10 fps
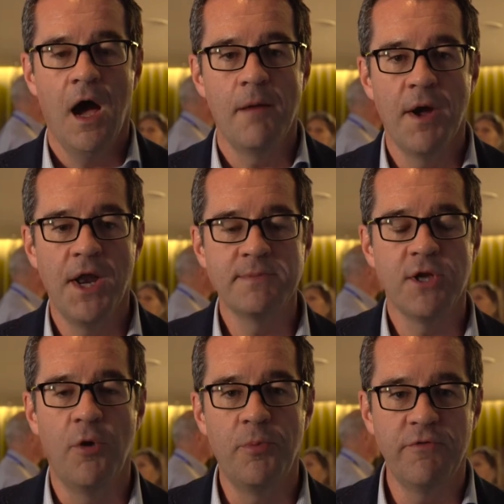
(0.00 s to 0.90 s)
Hi, my name's
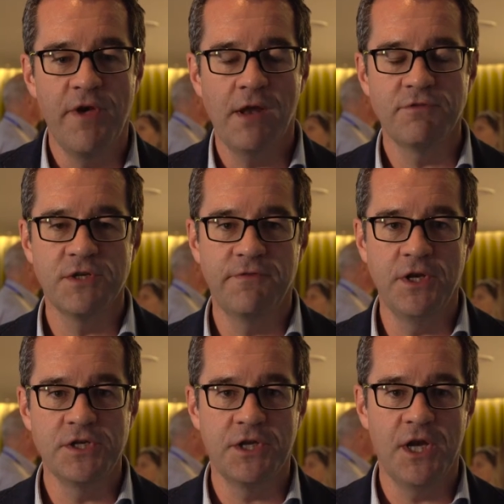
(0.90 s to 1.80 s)
Laura Boubien. I've just
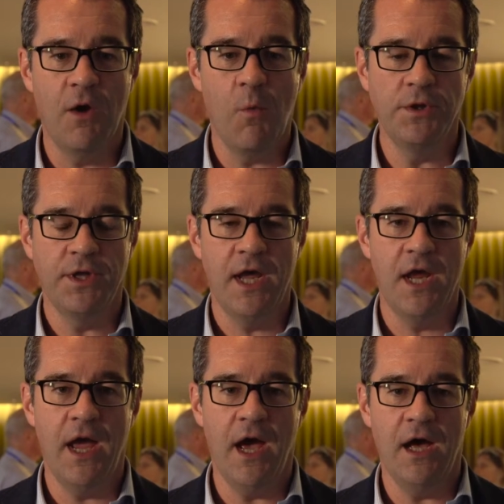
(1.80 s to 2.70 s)
finished the
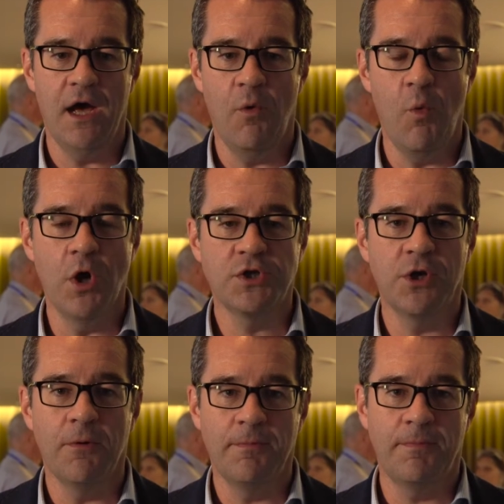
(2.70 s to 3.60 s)
one-day
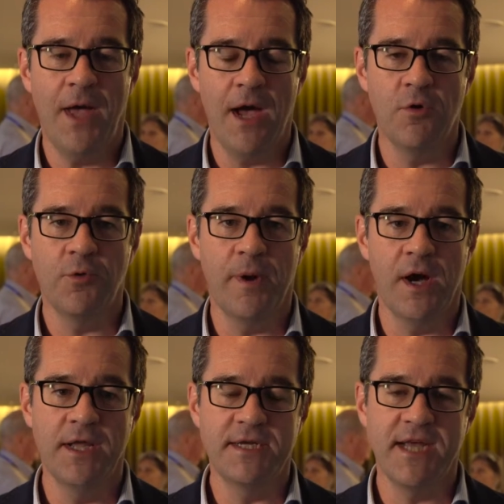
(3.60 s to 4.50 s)
workshop held
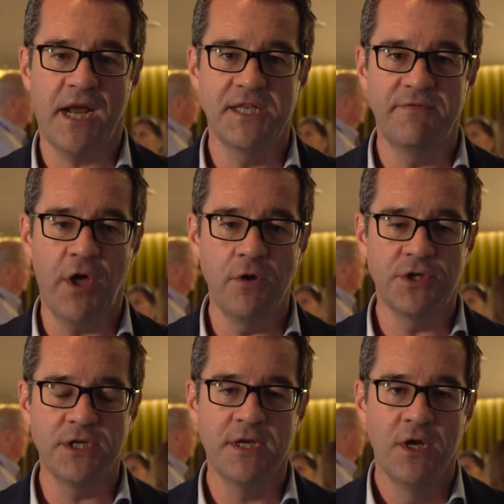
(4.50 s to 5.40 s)
by the executive
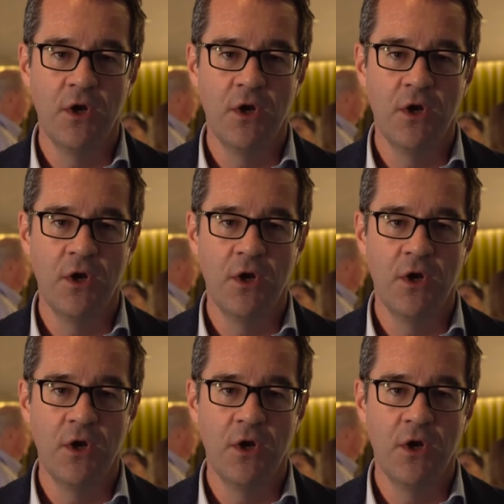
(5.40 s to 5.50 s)
coaches.